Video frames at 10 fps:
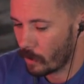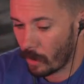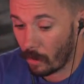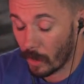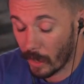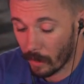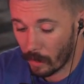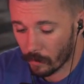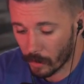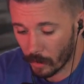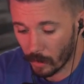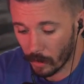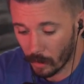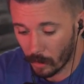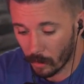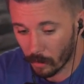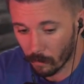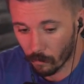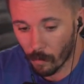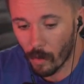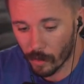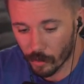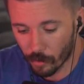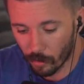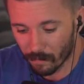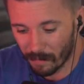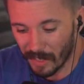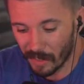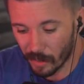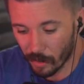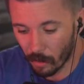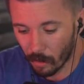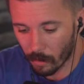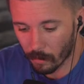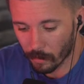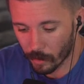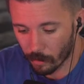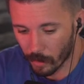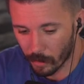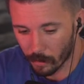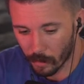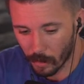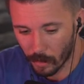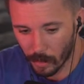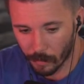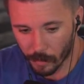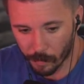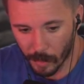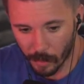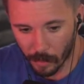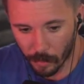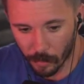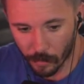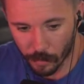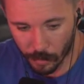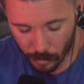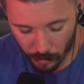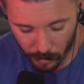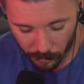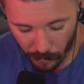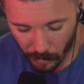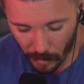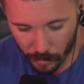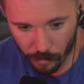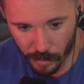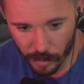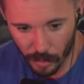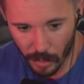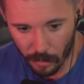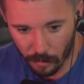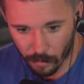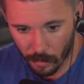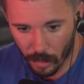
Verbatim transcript: So, again, that was a remote-controlled BTR turret that was being used to defend that trench line.